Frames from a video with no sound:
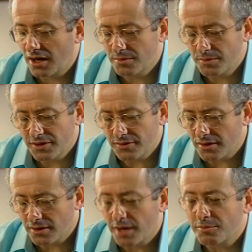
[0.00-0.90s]
I read
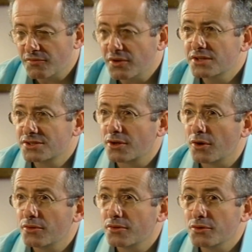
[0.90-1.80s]
a couple of years
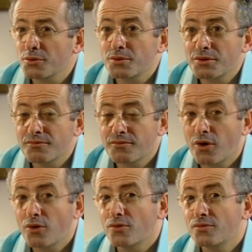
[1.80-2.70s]
ago that you were
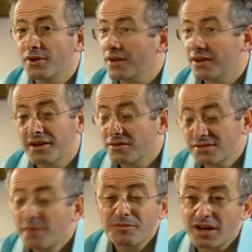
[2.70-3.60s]
involved in
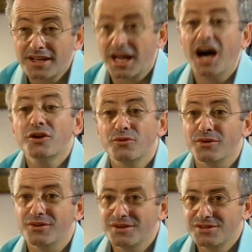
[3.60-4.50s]
something like 100